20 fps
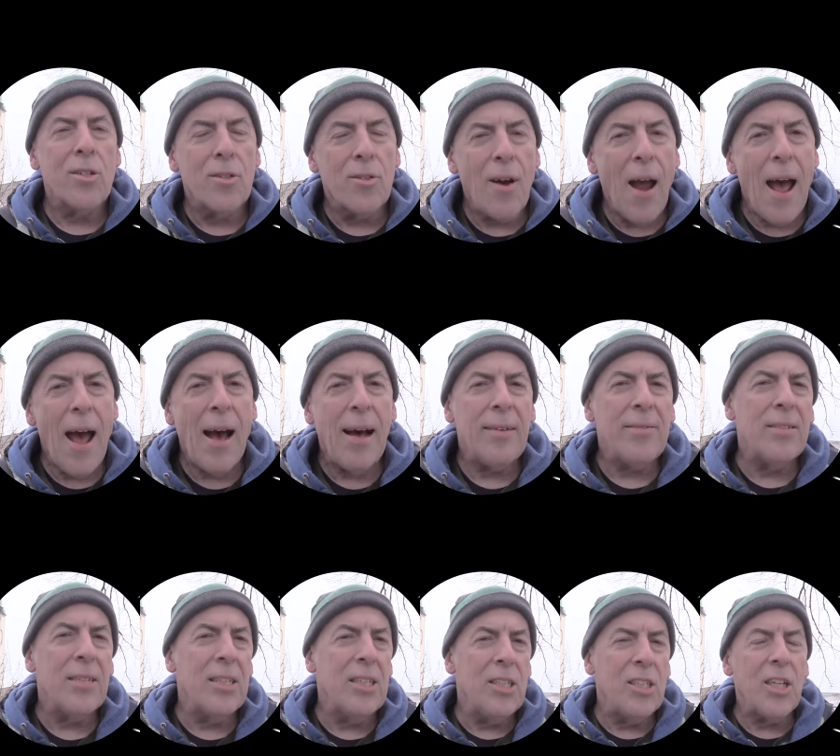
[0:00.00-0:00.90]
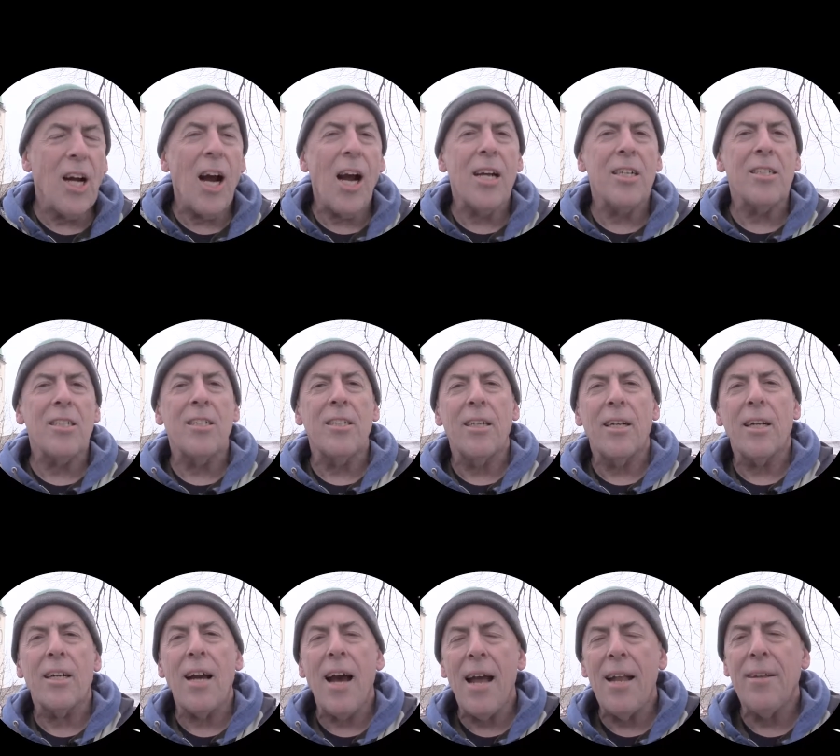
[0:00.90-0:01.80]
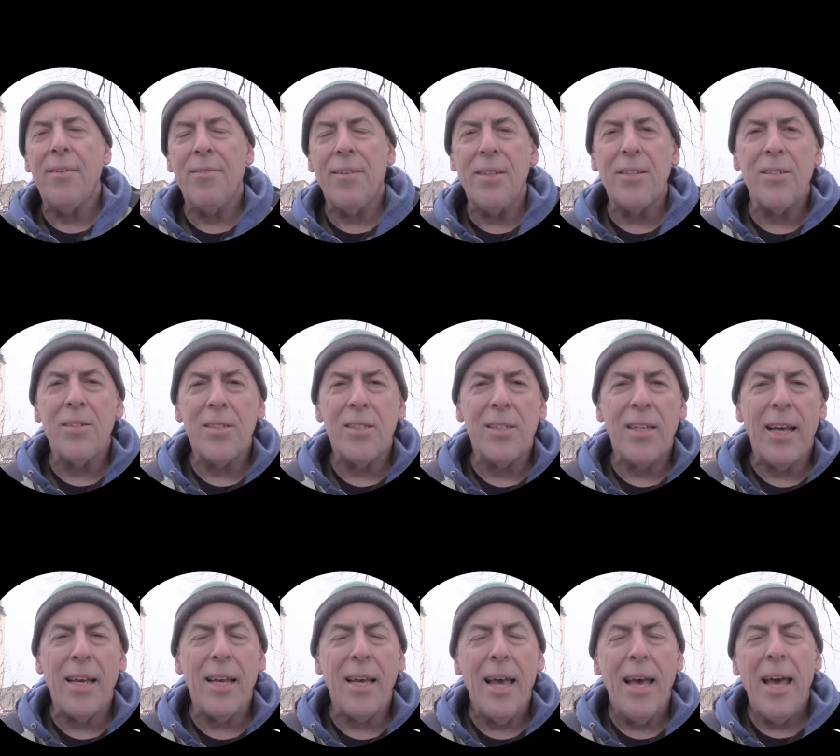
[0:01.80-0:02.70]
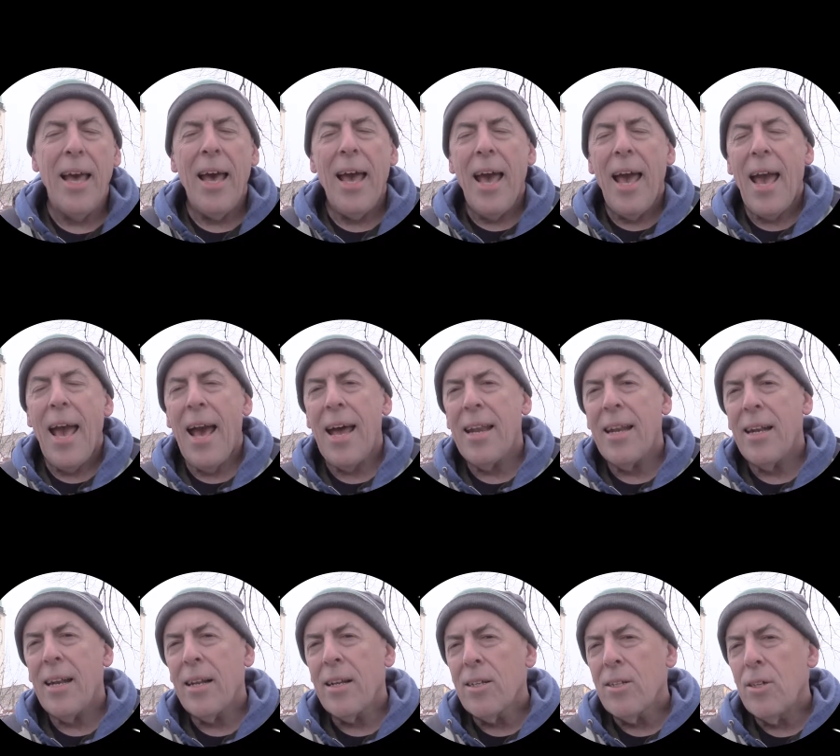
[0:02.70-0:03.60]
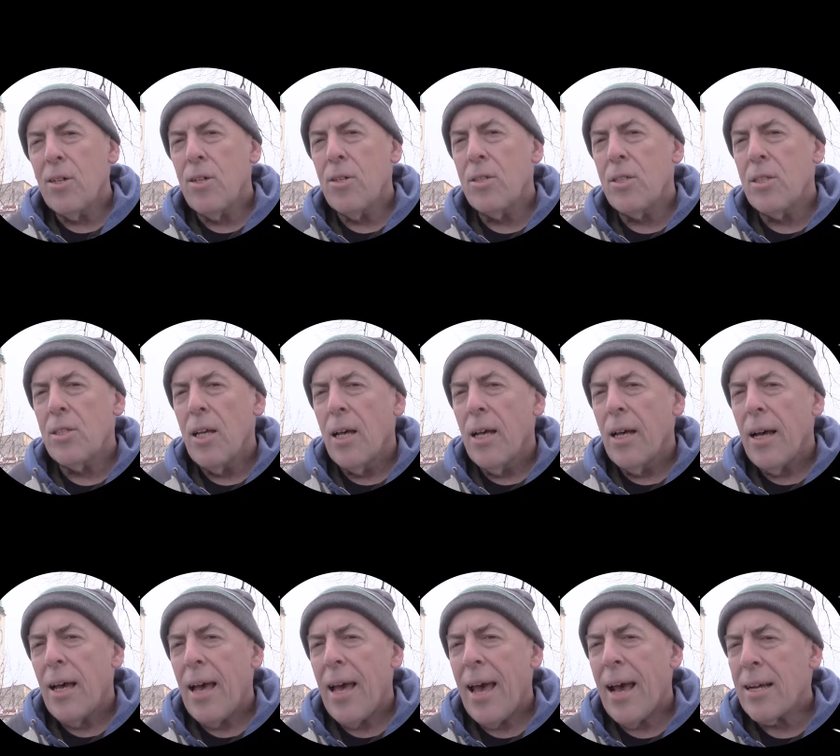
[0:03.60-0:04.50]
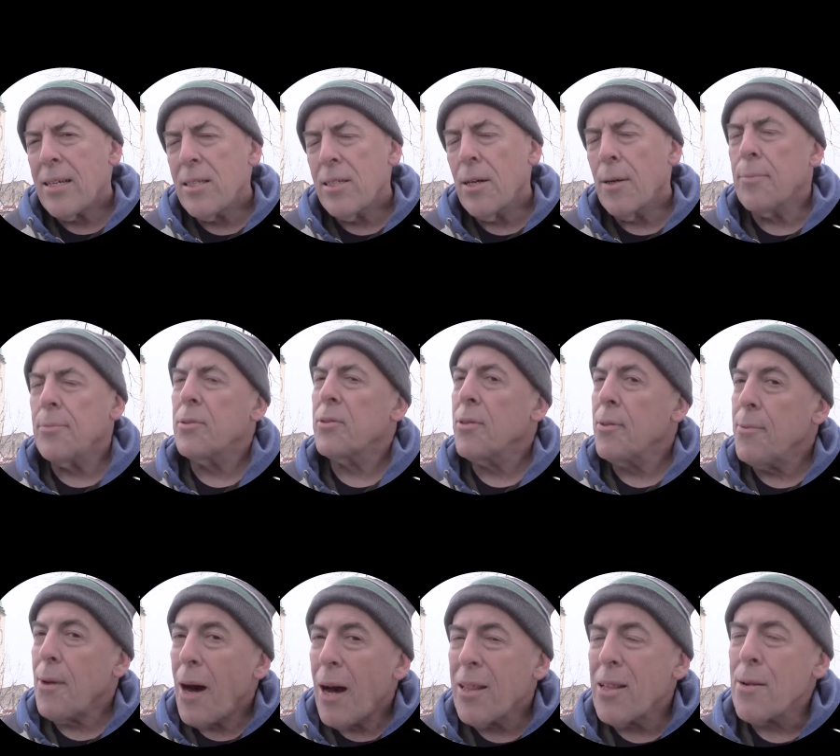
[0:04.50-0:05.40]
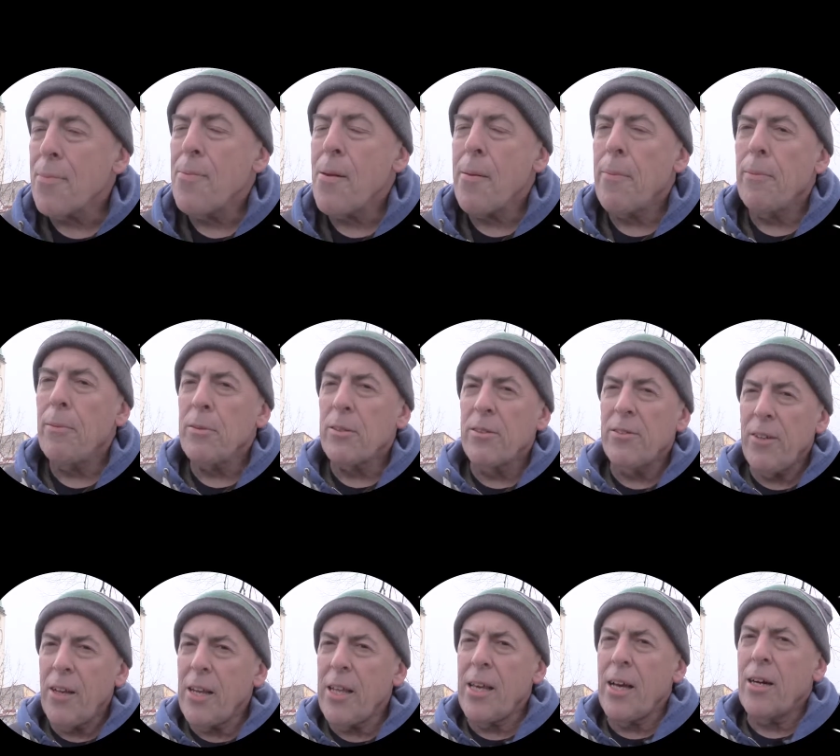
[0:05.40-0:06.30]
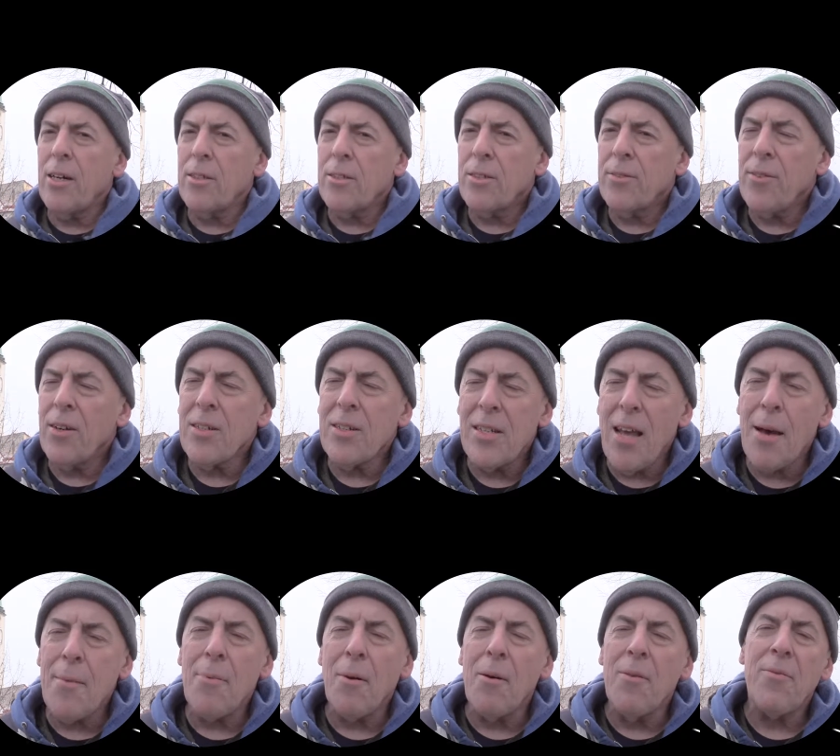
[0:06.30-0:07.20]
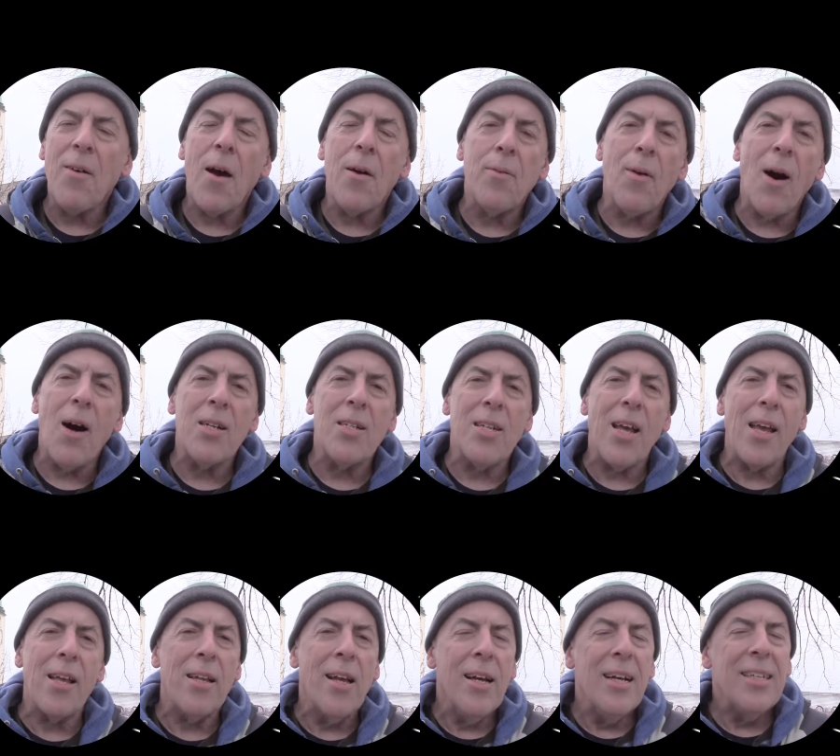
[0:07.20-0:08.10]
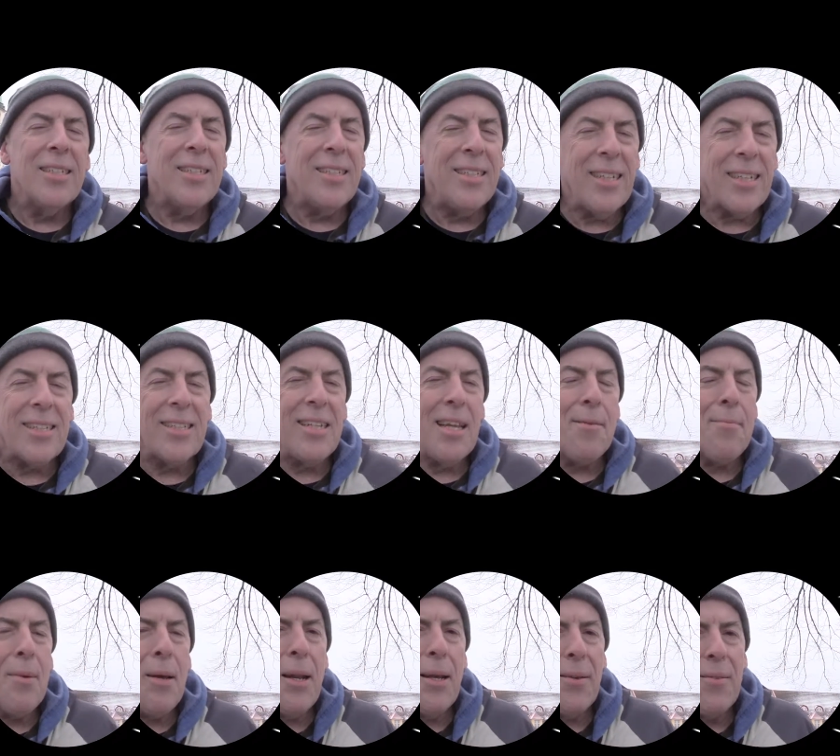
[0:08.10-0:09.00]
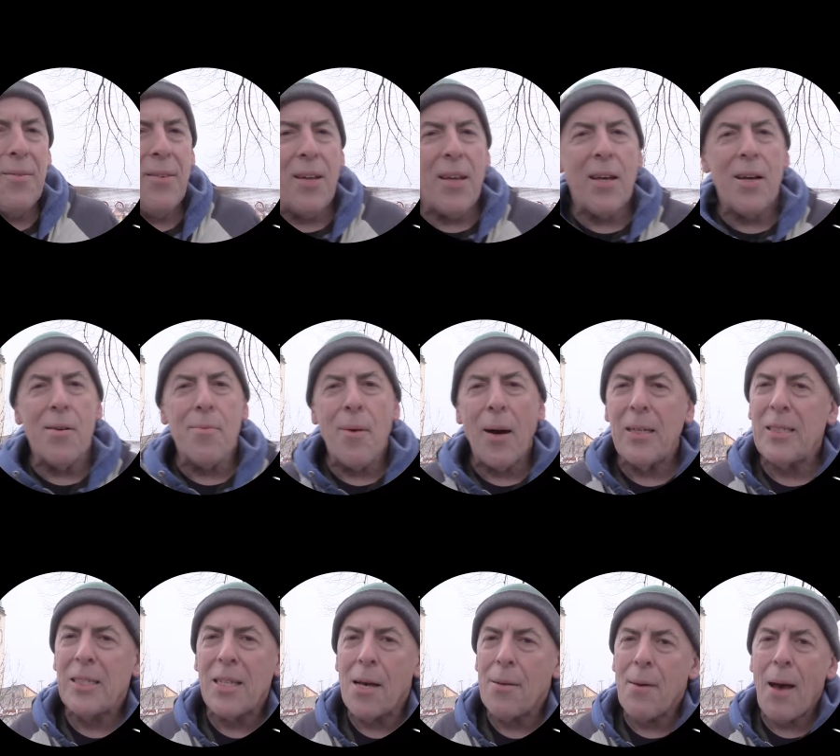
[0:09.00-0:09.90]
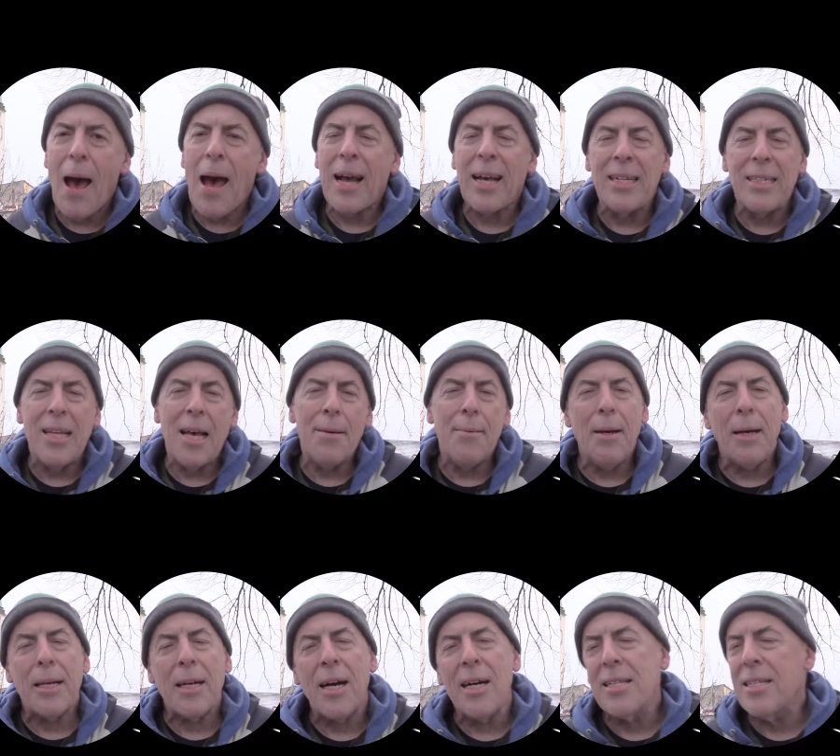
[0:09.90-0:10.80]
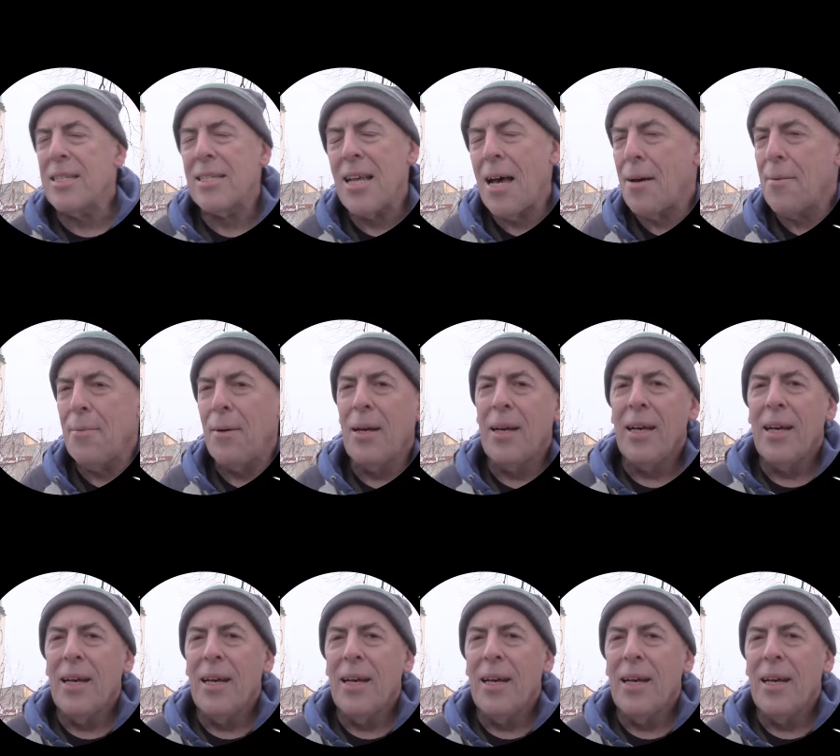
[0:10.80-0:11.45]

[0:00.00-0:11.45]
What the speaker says: graphs and charts that are kind of interesting, and it includes excerpts from other people's videos. For example, if I watch a 60-minute video by some academic on some